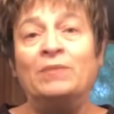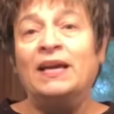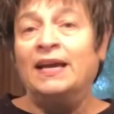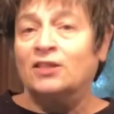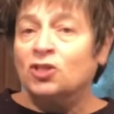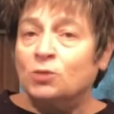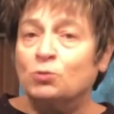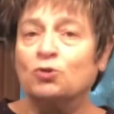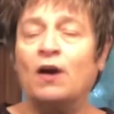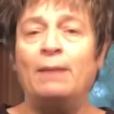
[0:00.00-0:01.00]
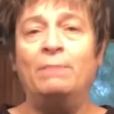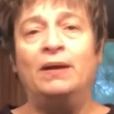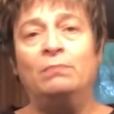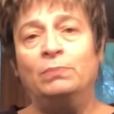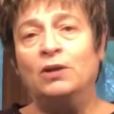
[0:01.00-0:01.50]
Hit the subscribe
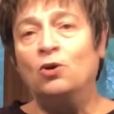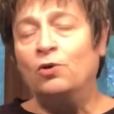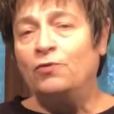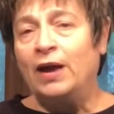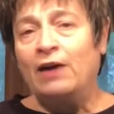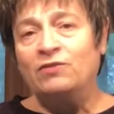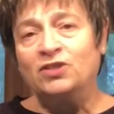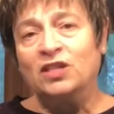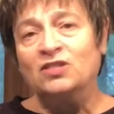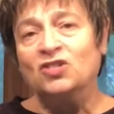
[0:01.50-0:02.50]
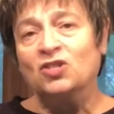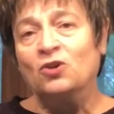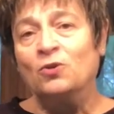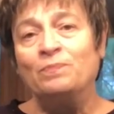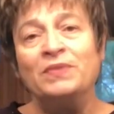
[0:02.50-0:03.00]
button below if you haven't done
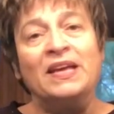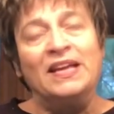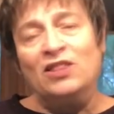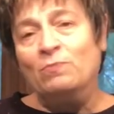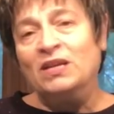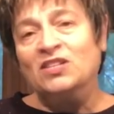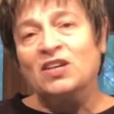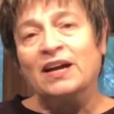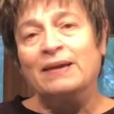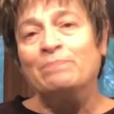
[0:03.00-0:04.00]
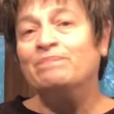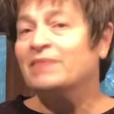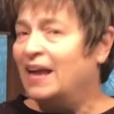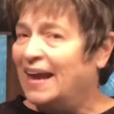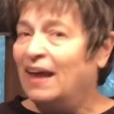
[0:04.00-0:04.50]
so. In the meantime,
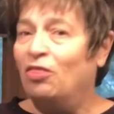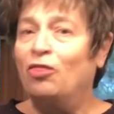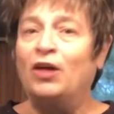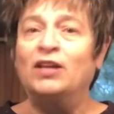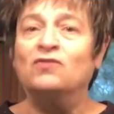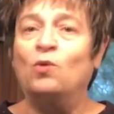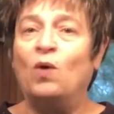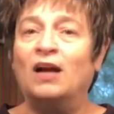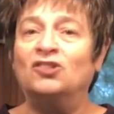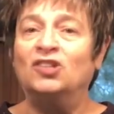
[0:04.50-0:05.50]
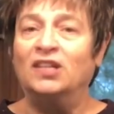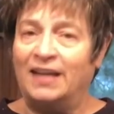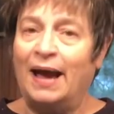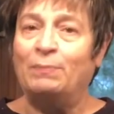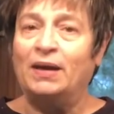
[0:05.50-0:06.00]
again, thanks for watching and
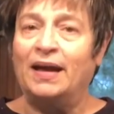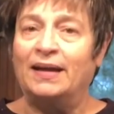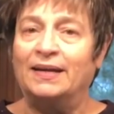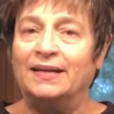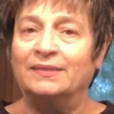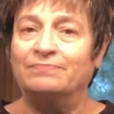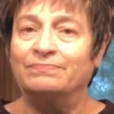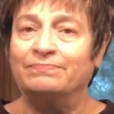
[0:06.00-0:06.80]
happy canning.